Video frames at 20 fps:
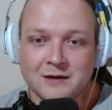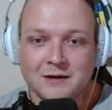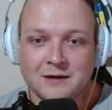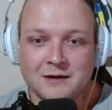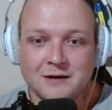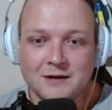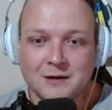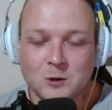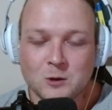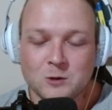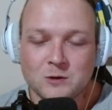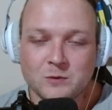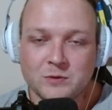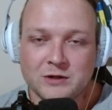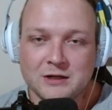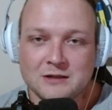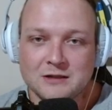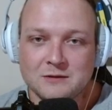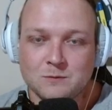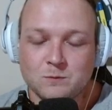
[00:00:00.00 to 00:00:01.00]
Hota
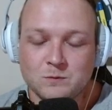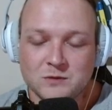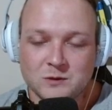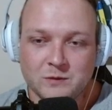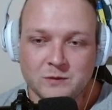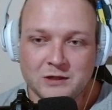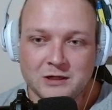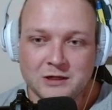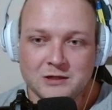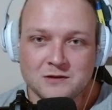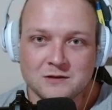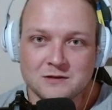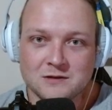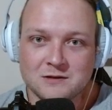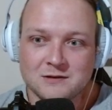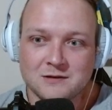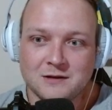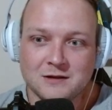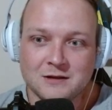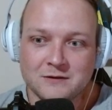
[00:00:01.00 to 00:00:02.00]
Barb, smash, and
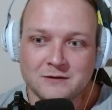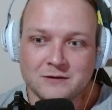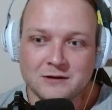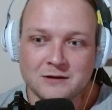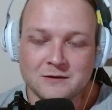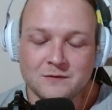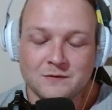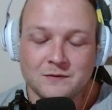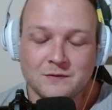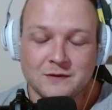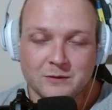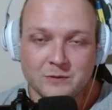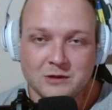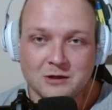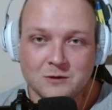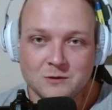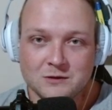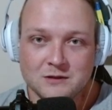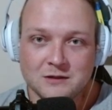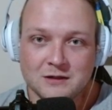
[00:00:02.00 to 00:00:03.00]
just kill everything. Let me know
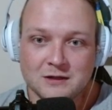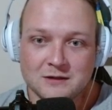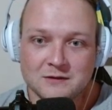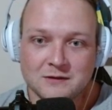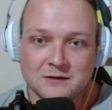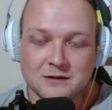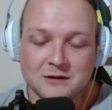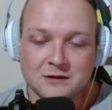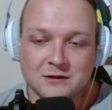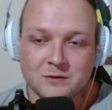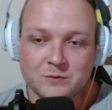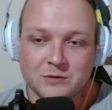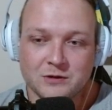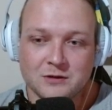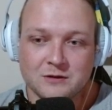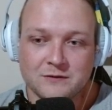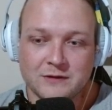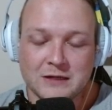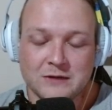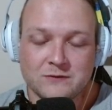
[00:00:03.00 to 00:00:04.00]
what you guys think of the build.
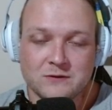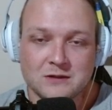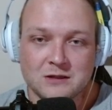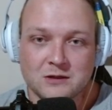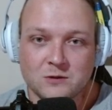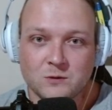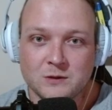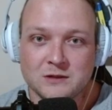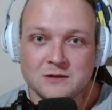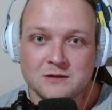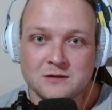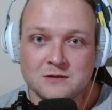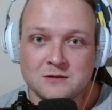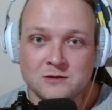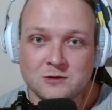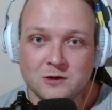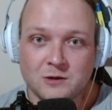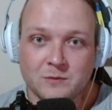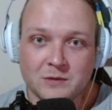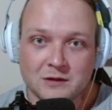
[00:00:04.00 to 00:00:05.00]
If you have any questions,
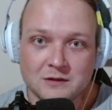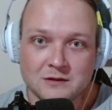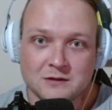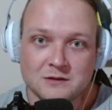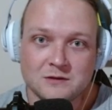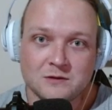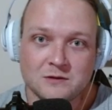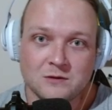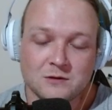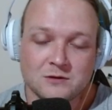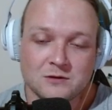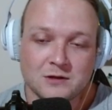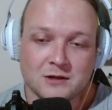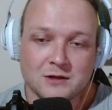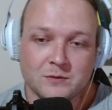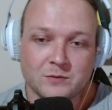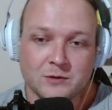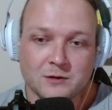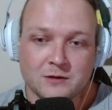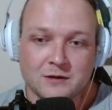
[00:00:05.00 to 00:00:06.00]
join my Discord, trying to
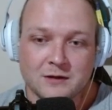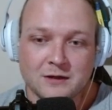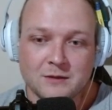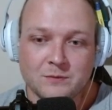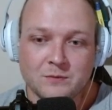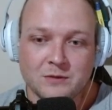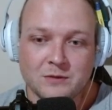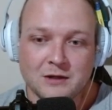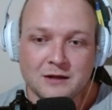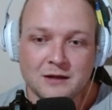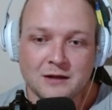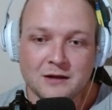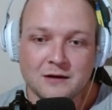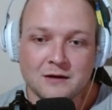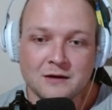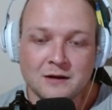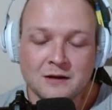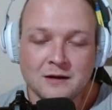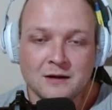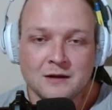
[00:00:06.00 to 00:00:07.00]
build it up, and
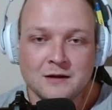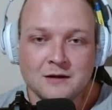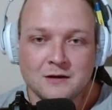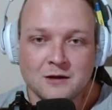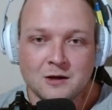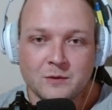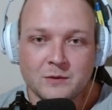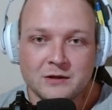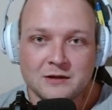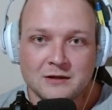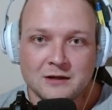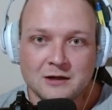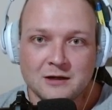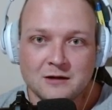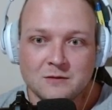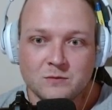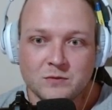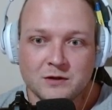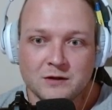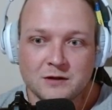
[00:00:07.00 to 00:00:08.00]
comment down
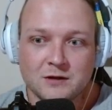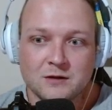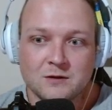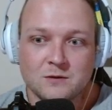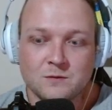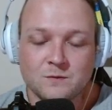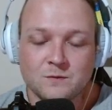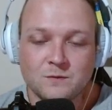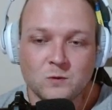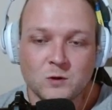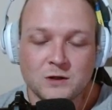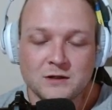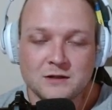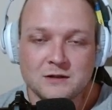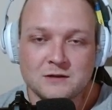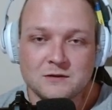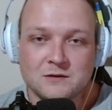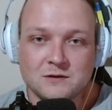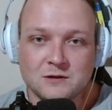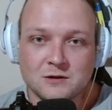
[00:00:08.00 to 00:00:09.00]
below what
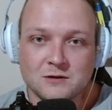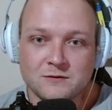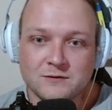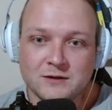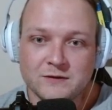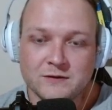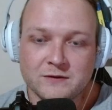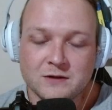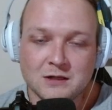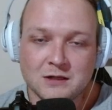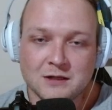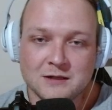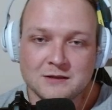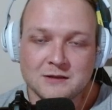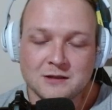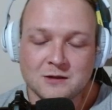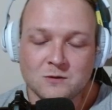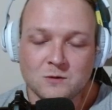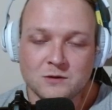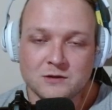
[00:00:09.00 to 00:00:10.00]
is your favorite class
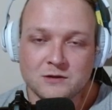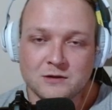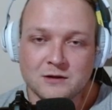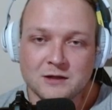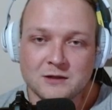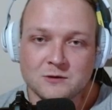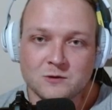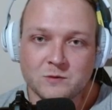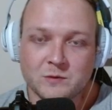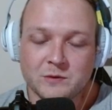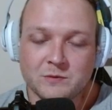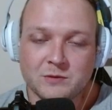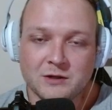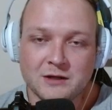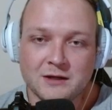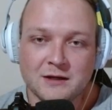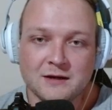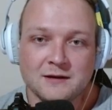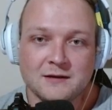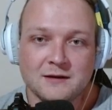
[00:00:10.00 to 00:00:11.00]
and what you guys will be
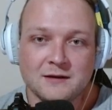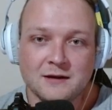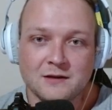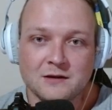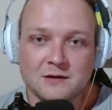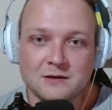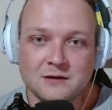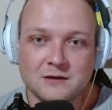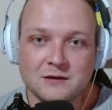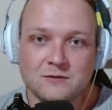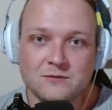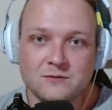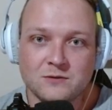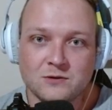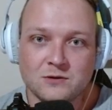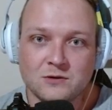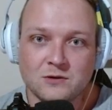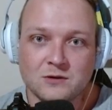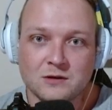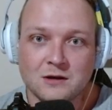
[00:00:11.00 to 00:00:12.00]
playing in the
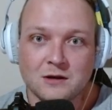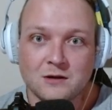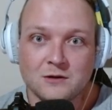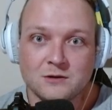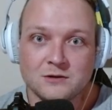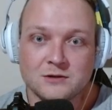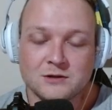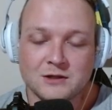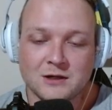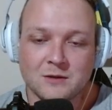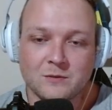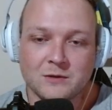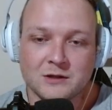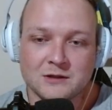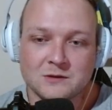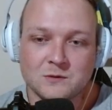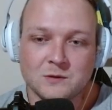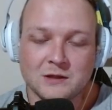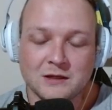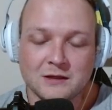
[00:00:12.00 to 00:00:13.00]
D4 launch come
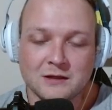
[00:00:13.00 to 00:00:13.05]
next week.